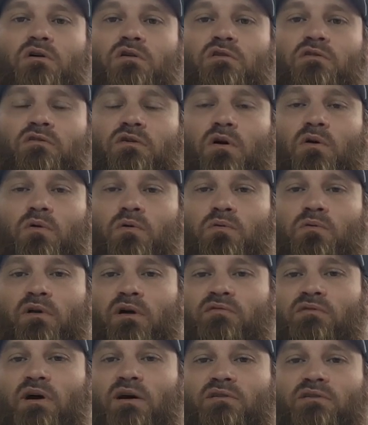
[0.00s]
So
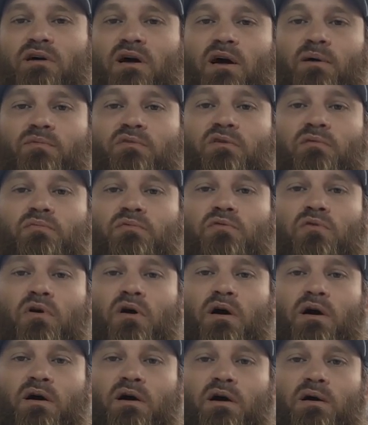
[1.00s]
they've got time to
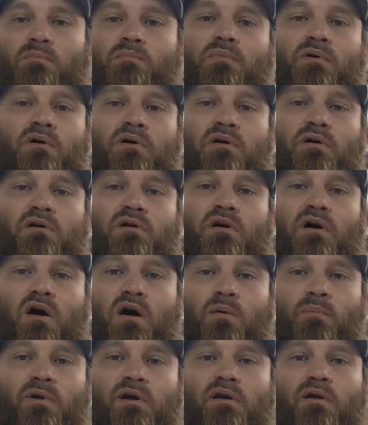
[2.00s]
subscribe,
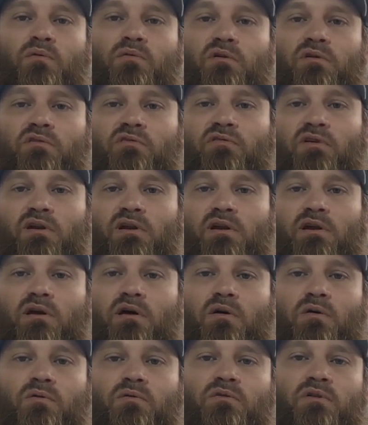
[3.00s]
comment on this
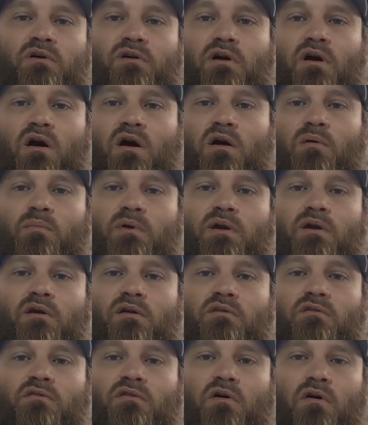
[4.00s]
video. The
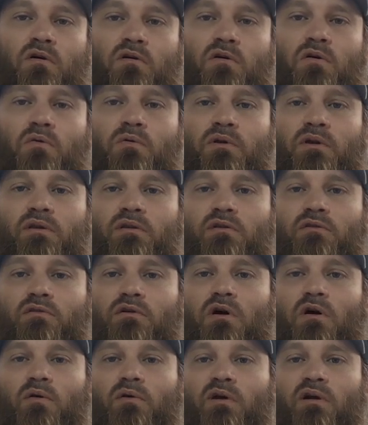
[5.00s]
comments are going in the
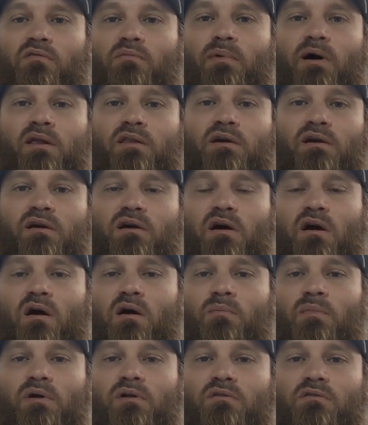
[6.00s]
draw. And everybody that
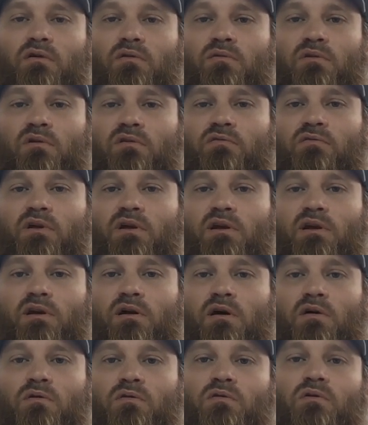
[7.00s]
comments on this
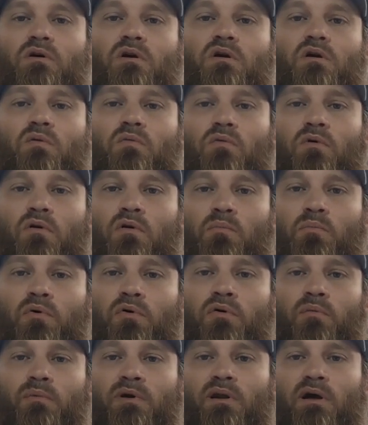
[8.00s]
video, we're going to
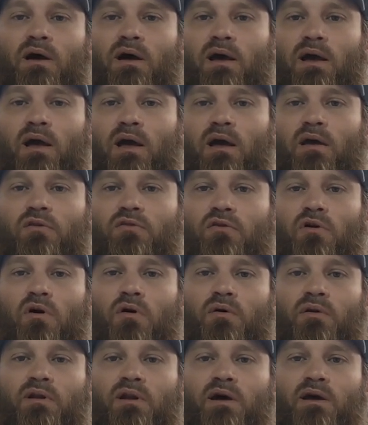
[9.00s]
put them in a hat,
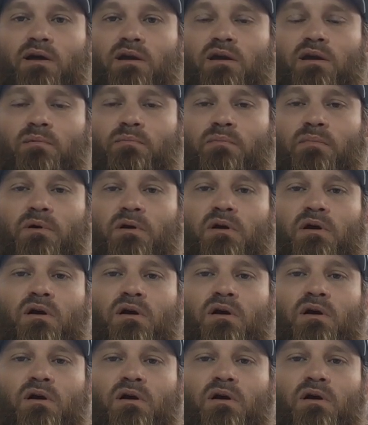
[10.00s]
draw a name.